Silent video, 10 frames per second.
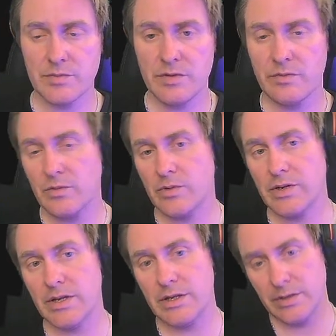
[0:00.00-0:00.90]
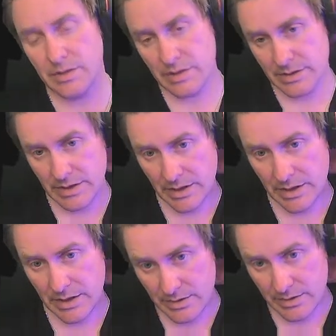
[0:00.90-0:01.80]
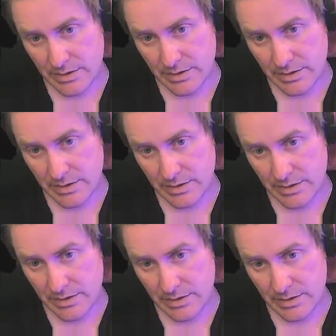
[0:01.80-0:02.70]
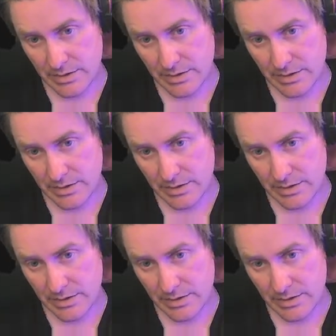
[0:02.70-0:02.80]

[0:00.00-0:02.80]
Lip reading: before it decides to shoot up.